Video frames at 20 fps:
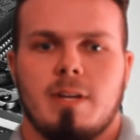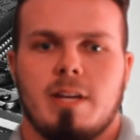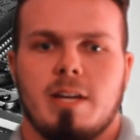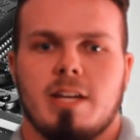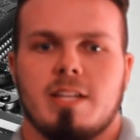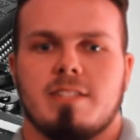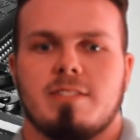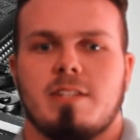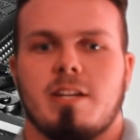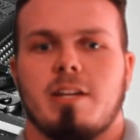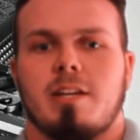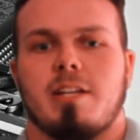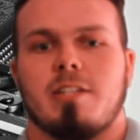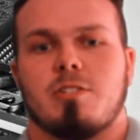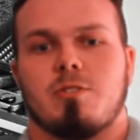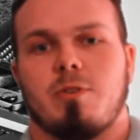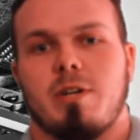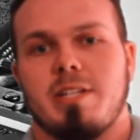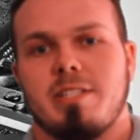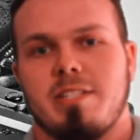As
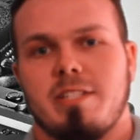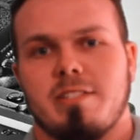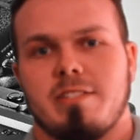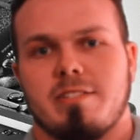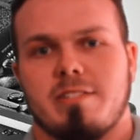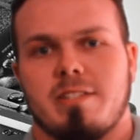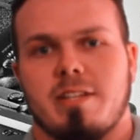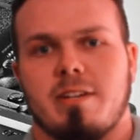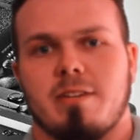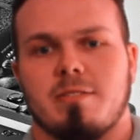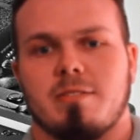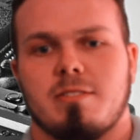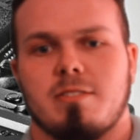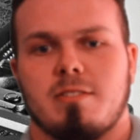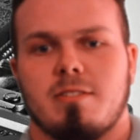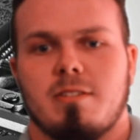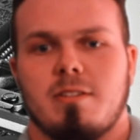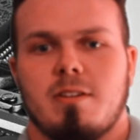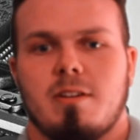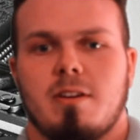crazy as it
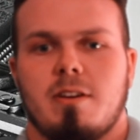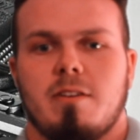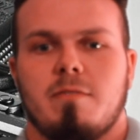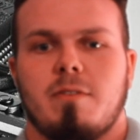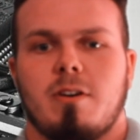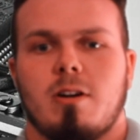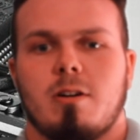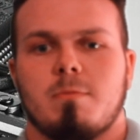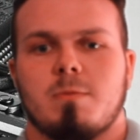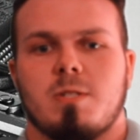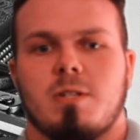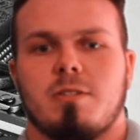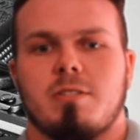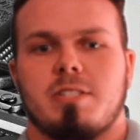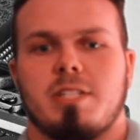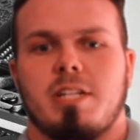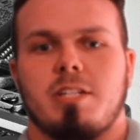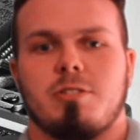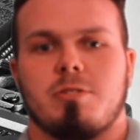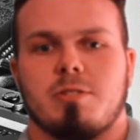sounds, firearms aren't
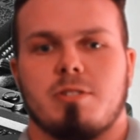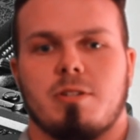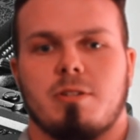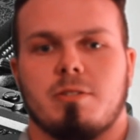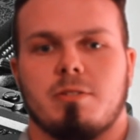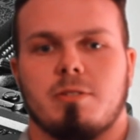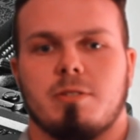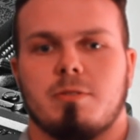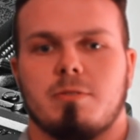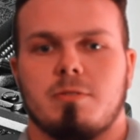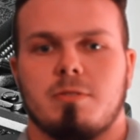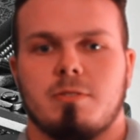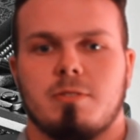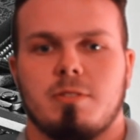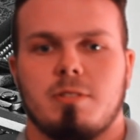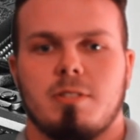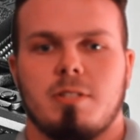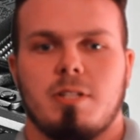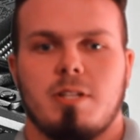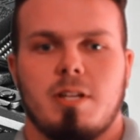dangerous on their own.
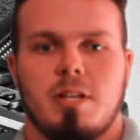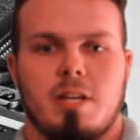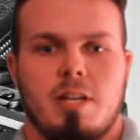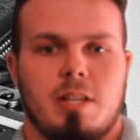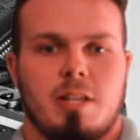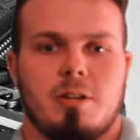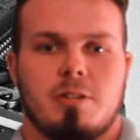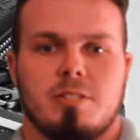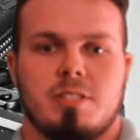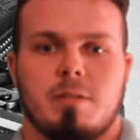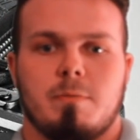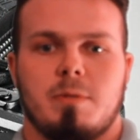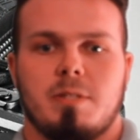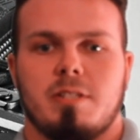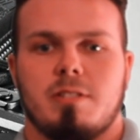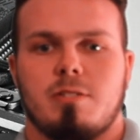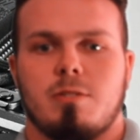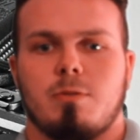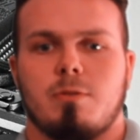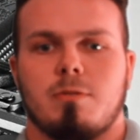They're simply
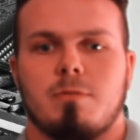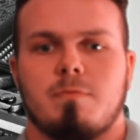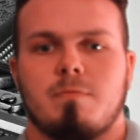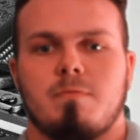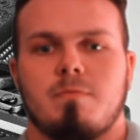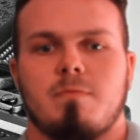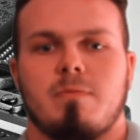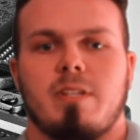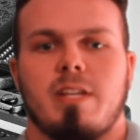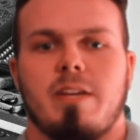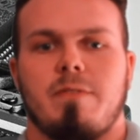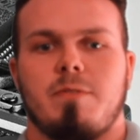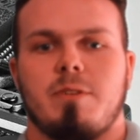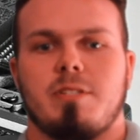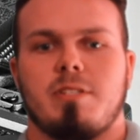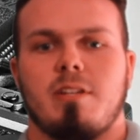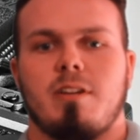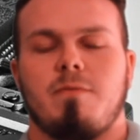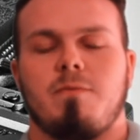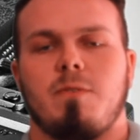a tool. If you
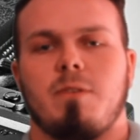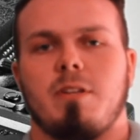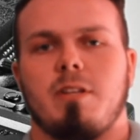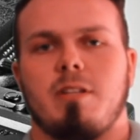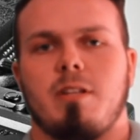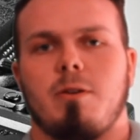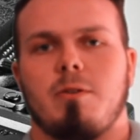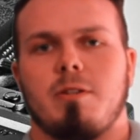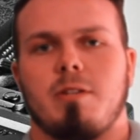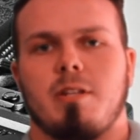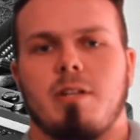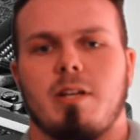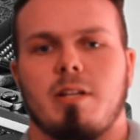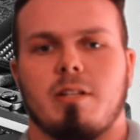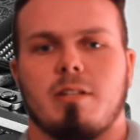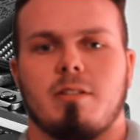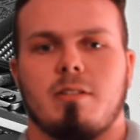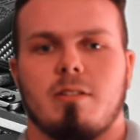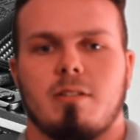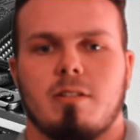sit a fully loaded
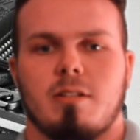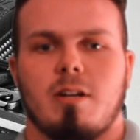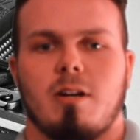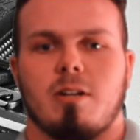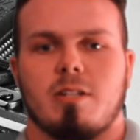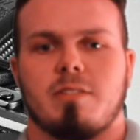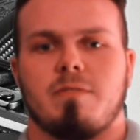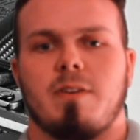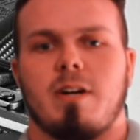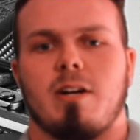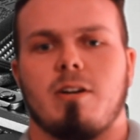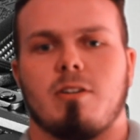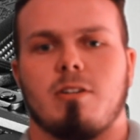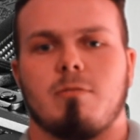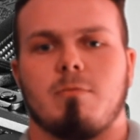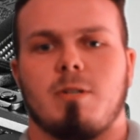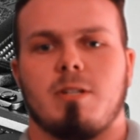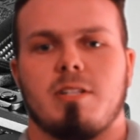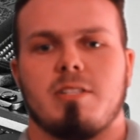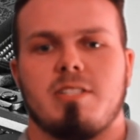and cocked
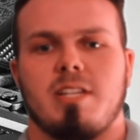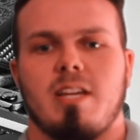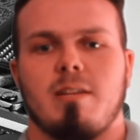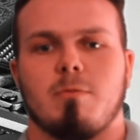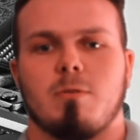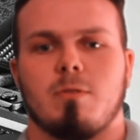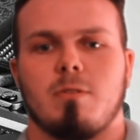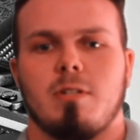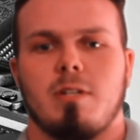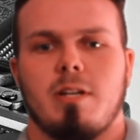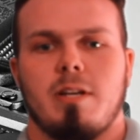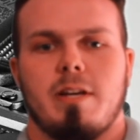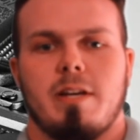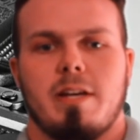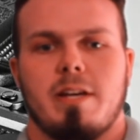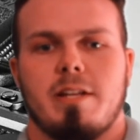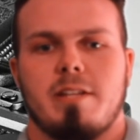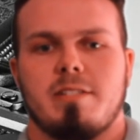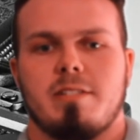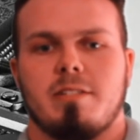firearm on a table,
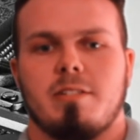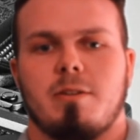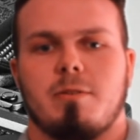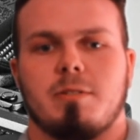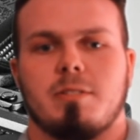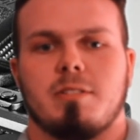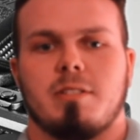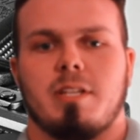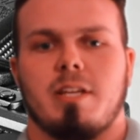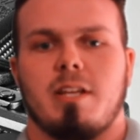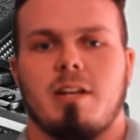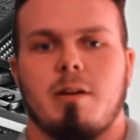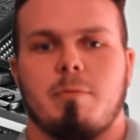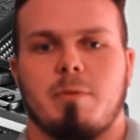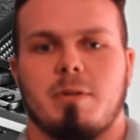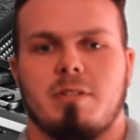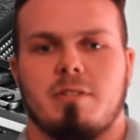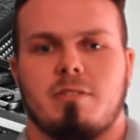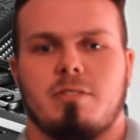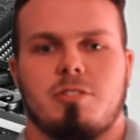it isn't going to get up
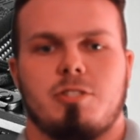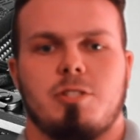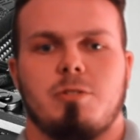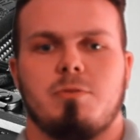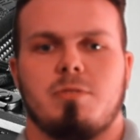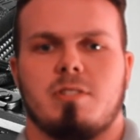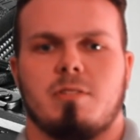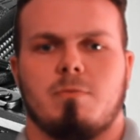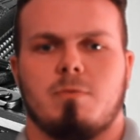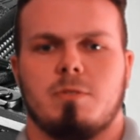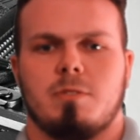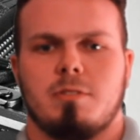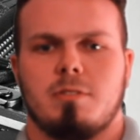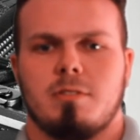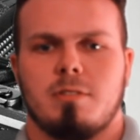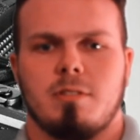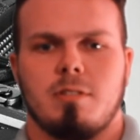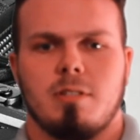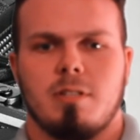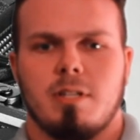and shoot someone.
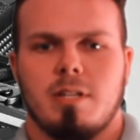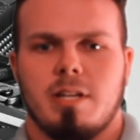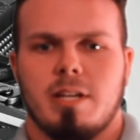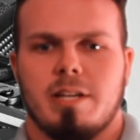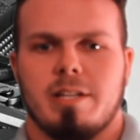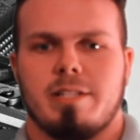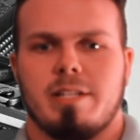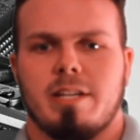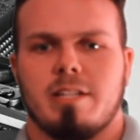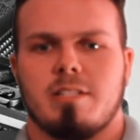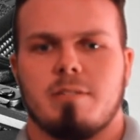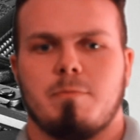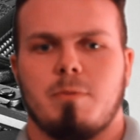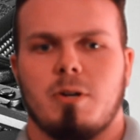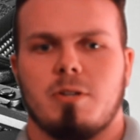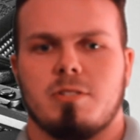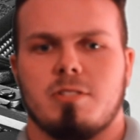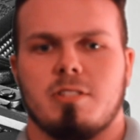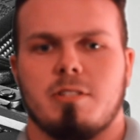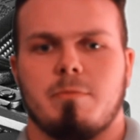It takes a
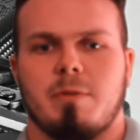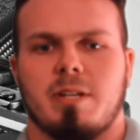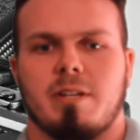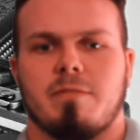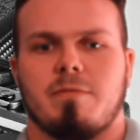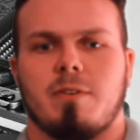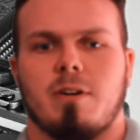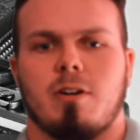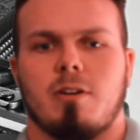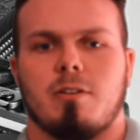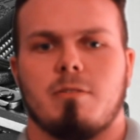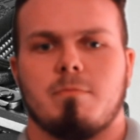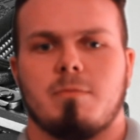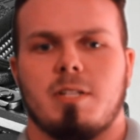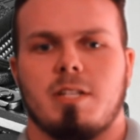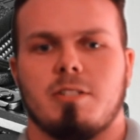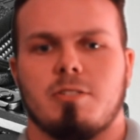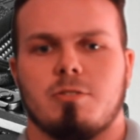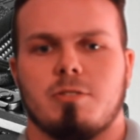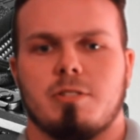person to make a firearm
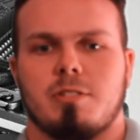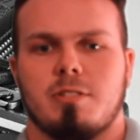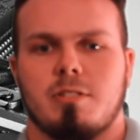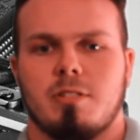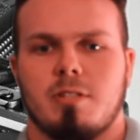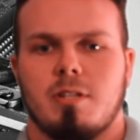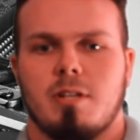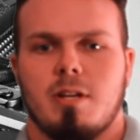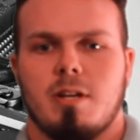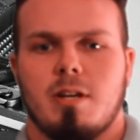dangerous.